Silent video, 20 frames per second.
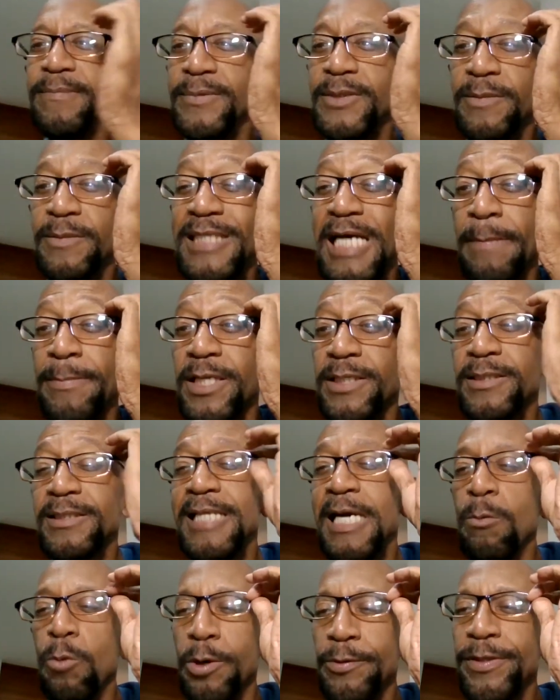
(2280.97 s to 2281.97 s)
Sometimes it's
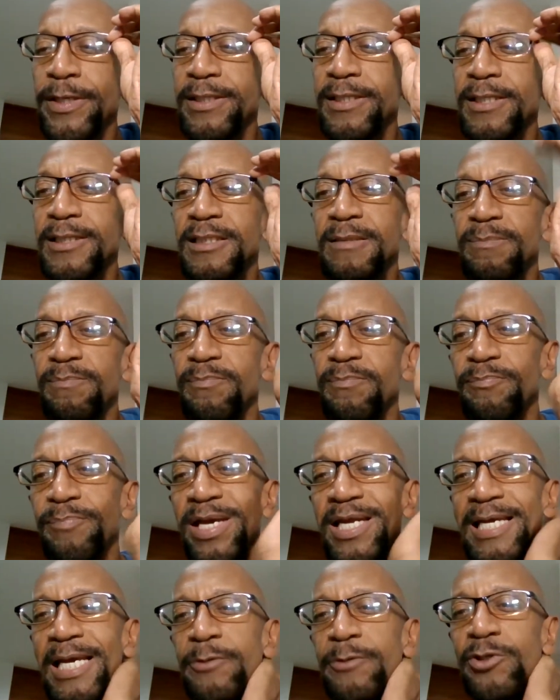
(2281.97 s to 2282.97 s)
not worth it. Just
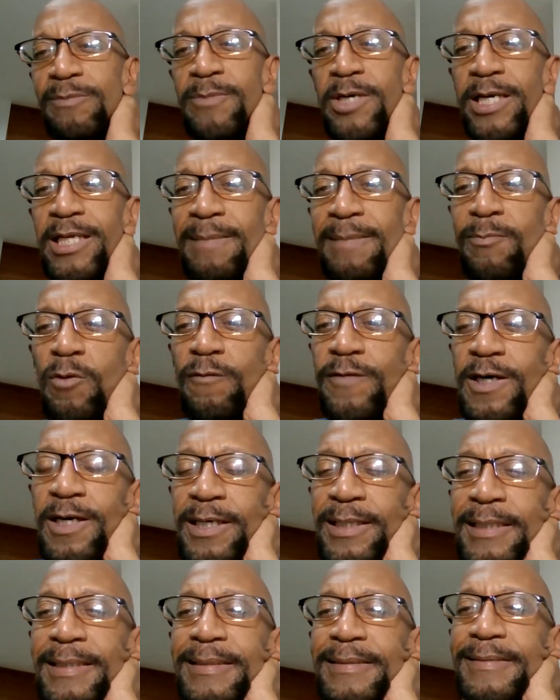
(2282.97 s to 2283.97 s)
pay the extra money and move
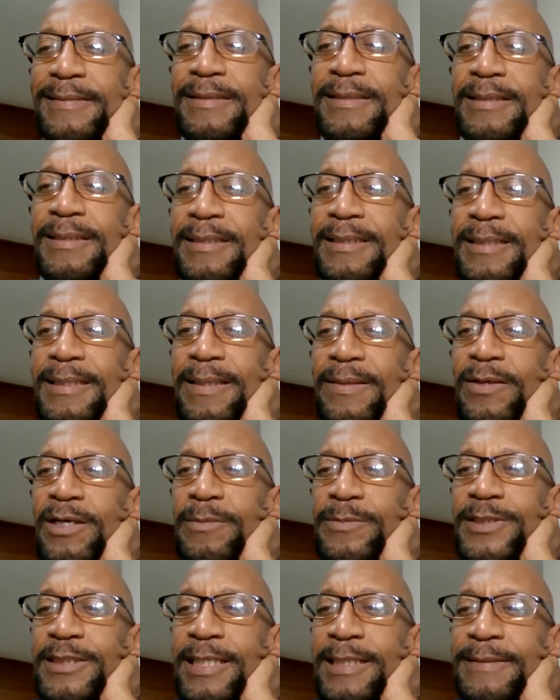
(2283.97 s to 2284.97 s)
on. Know what
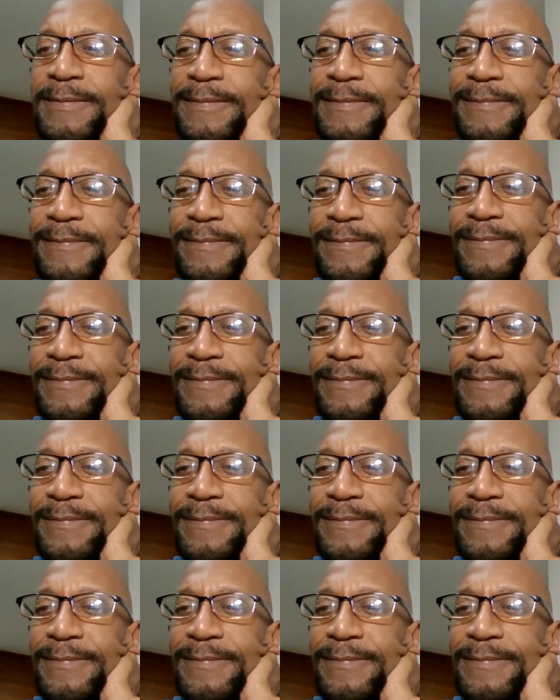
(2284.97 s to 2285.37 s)
I'm saying?